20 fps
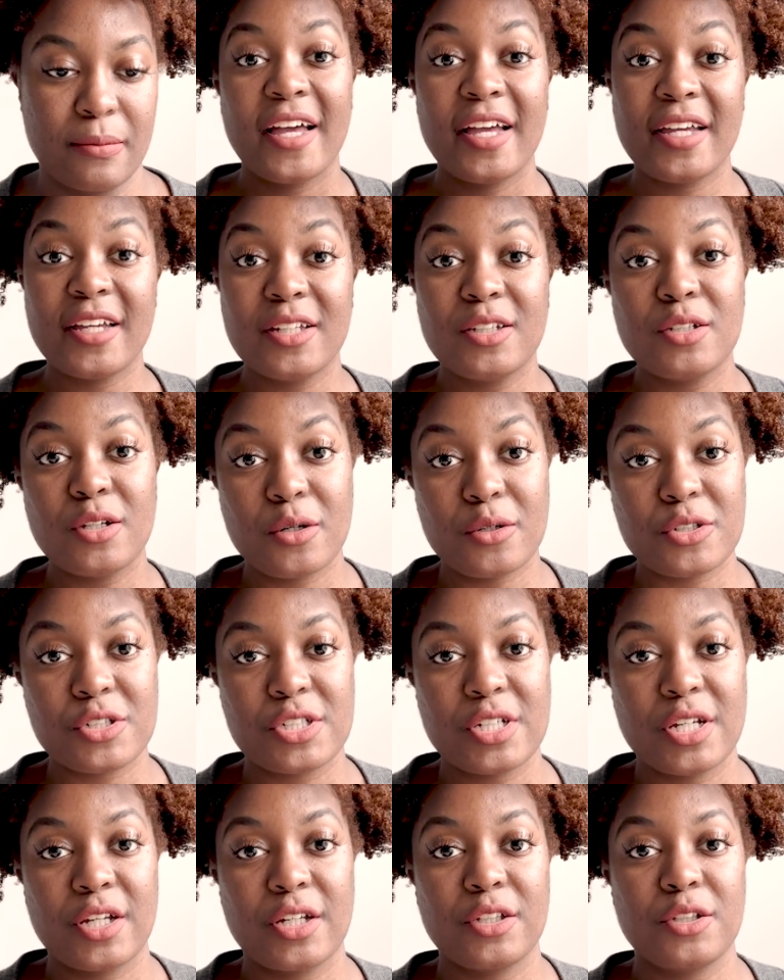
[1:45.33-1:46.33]
In
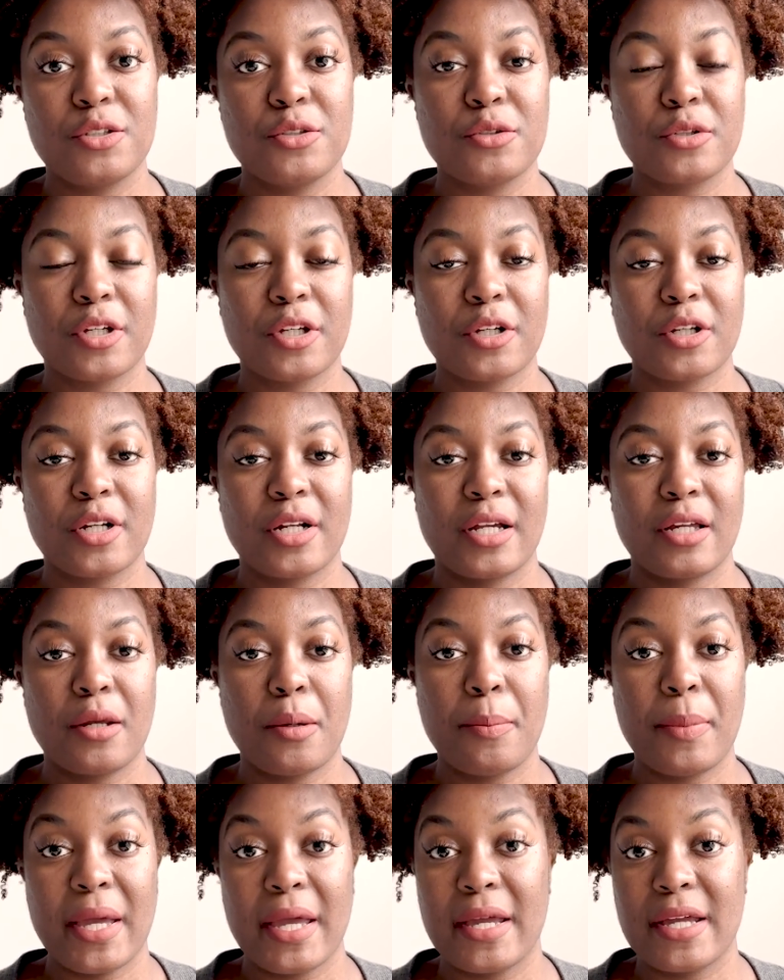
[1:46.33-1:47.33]
Notion, you can create a
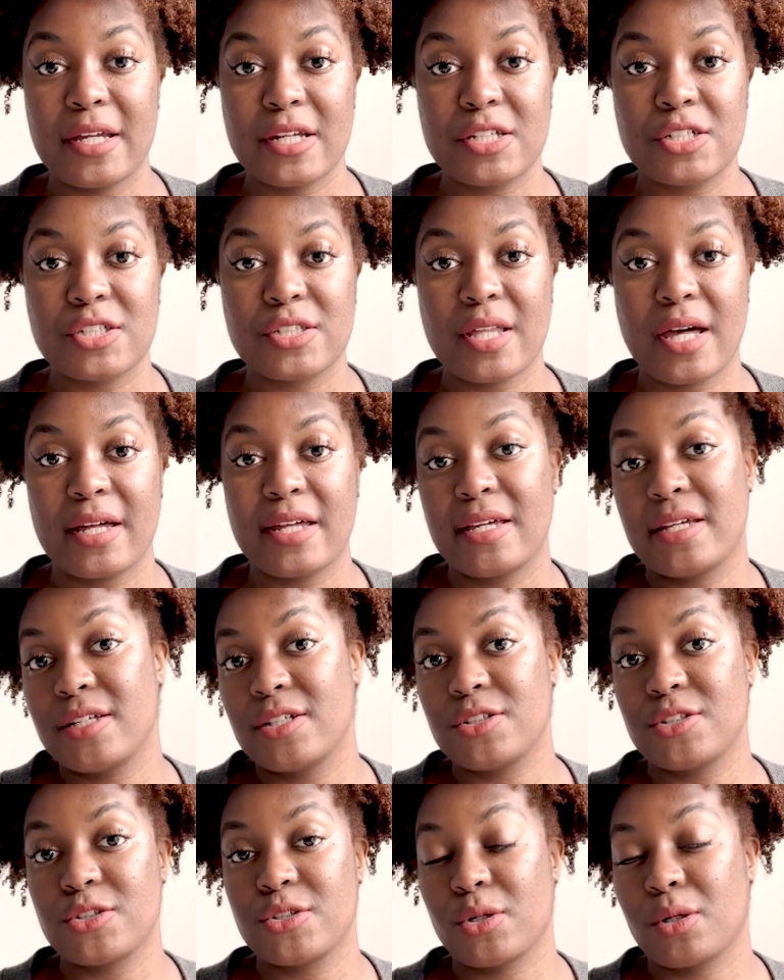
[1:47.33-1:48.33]
page that
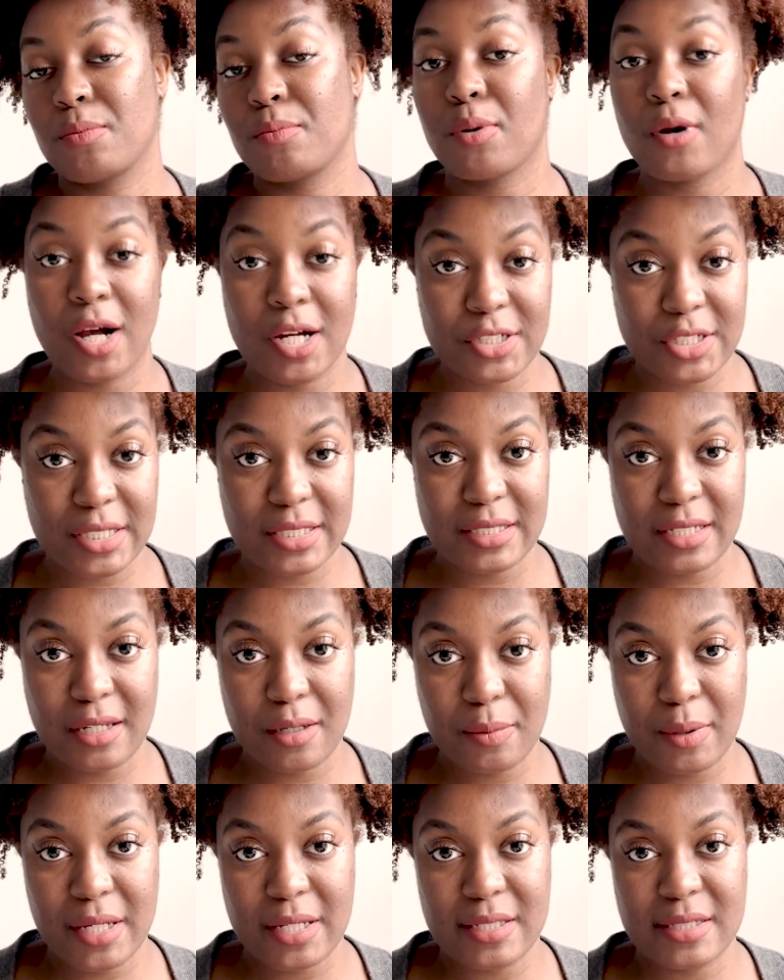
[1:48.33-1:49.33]
is your projects
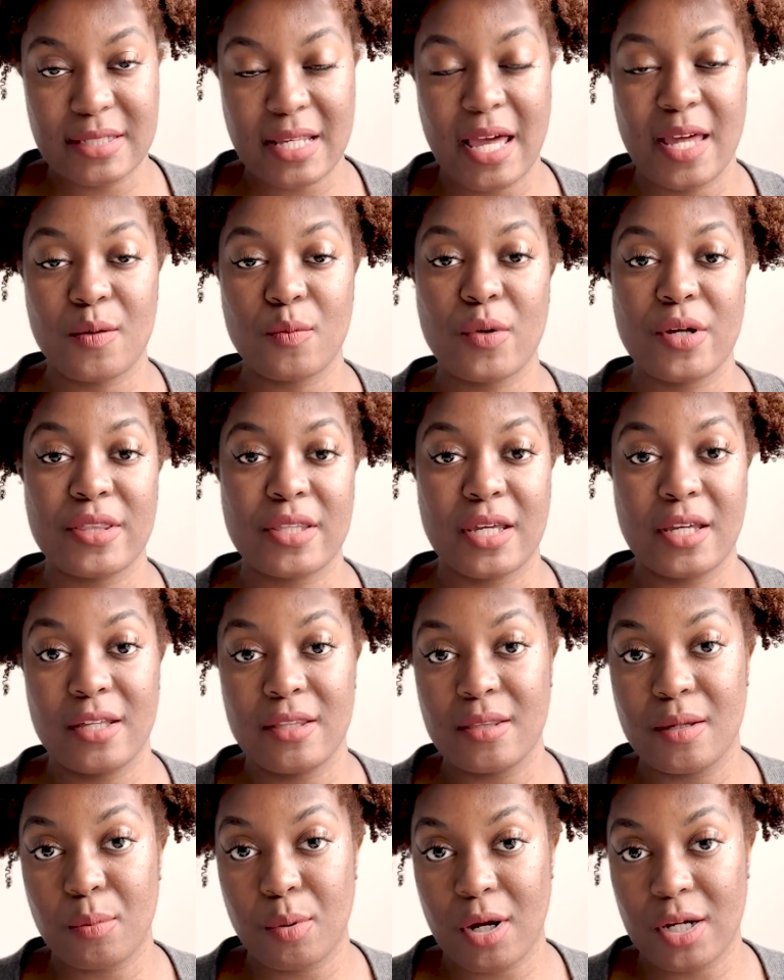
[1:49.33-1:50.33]
database, and within
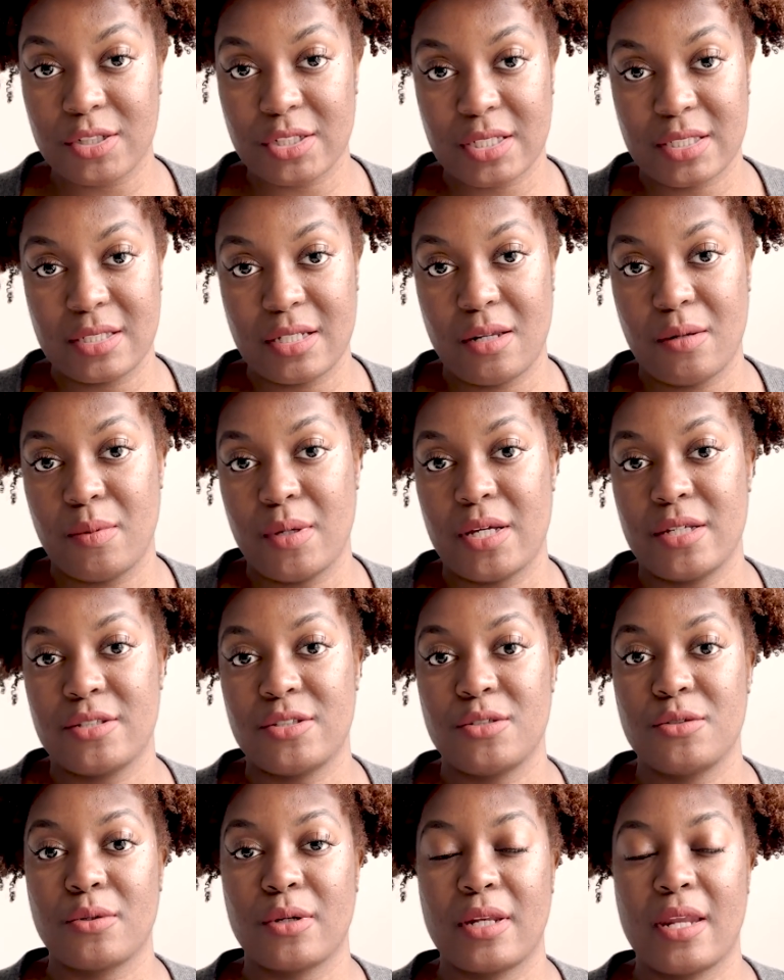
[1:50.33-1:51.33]
the projects database,
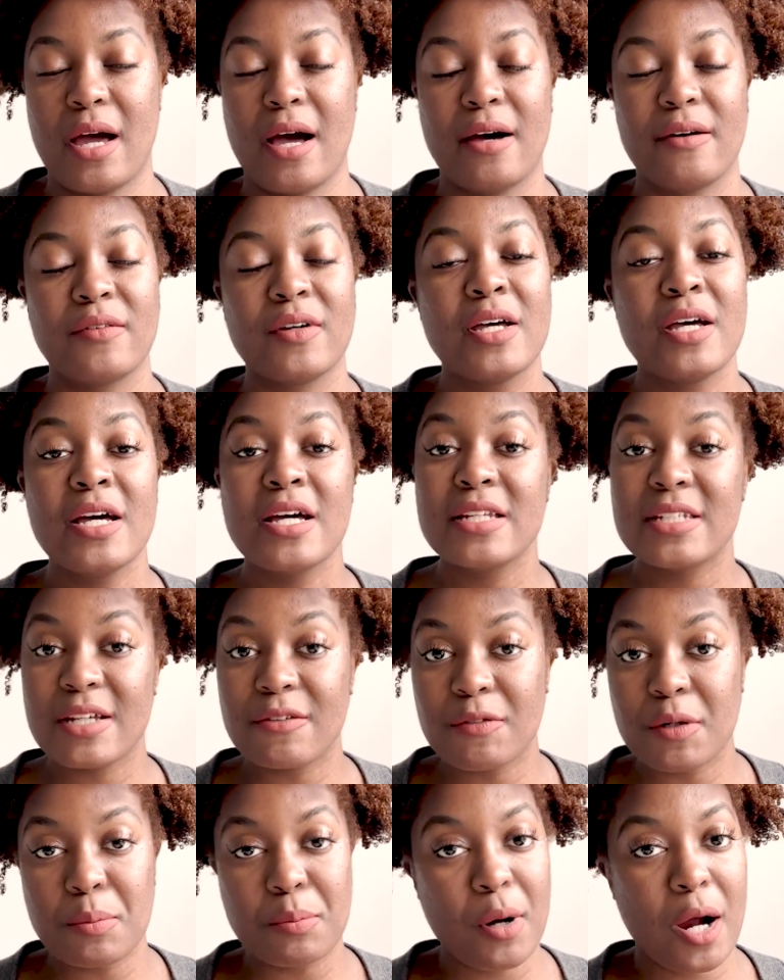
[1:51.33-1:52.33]
you can have
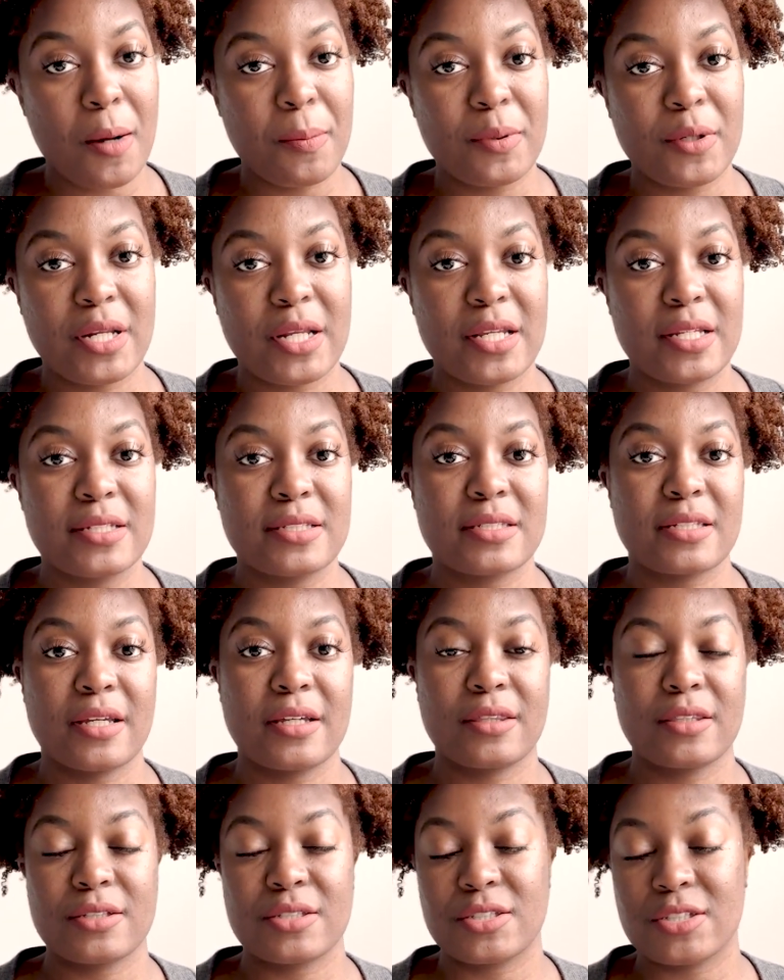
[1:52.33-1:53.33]
different properties
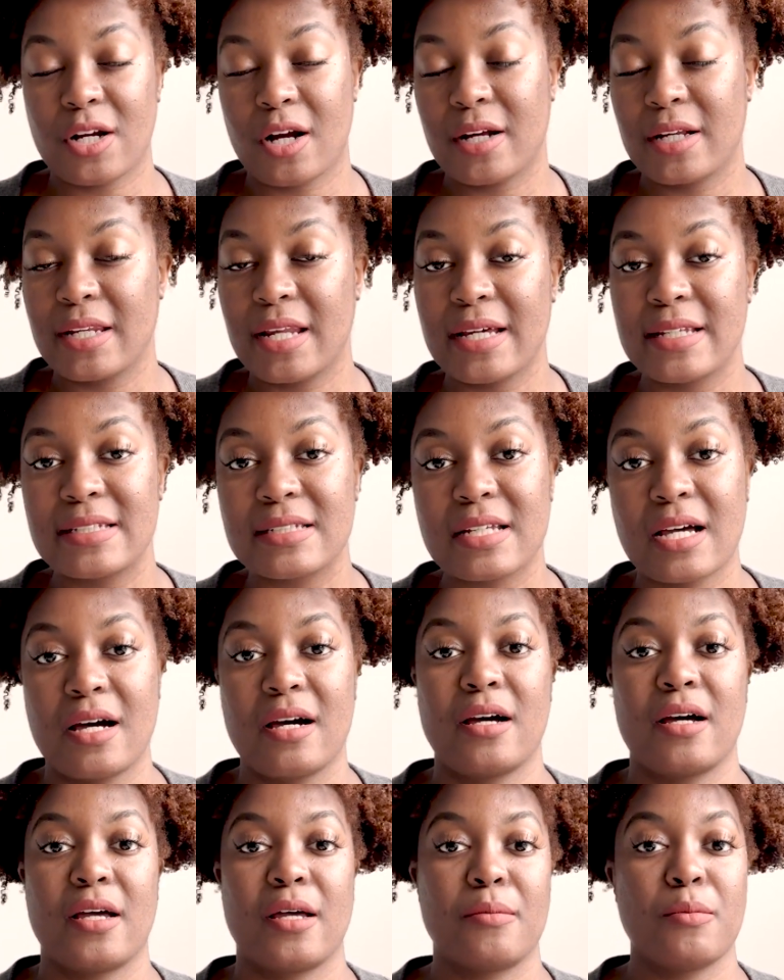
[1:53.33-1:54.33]
like the start and end
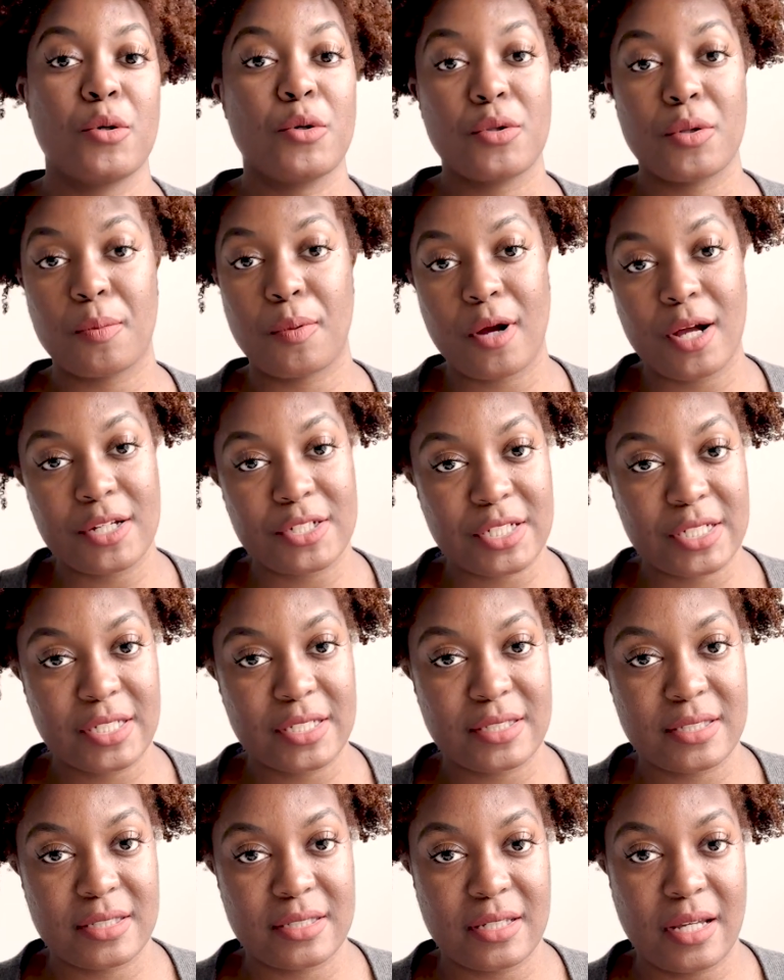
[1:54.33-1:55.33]
time, who the project
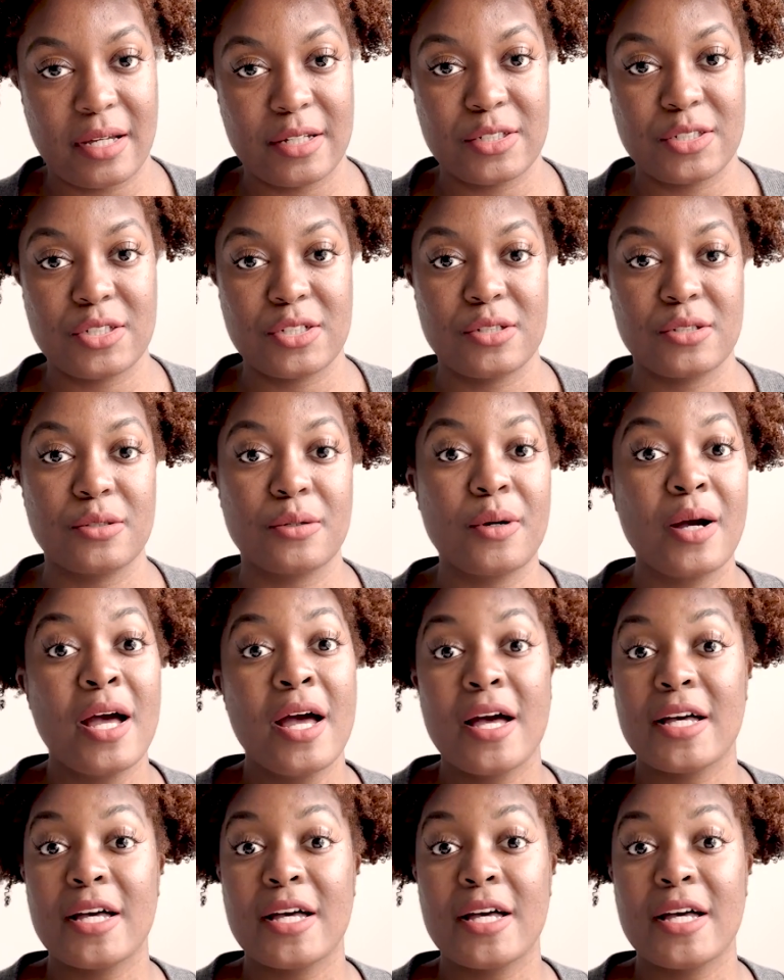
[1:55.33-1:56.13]
is assigned to,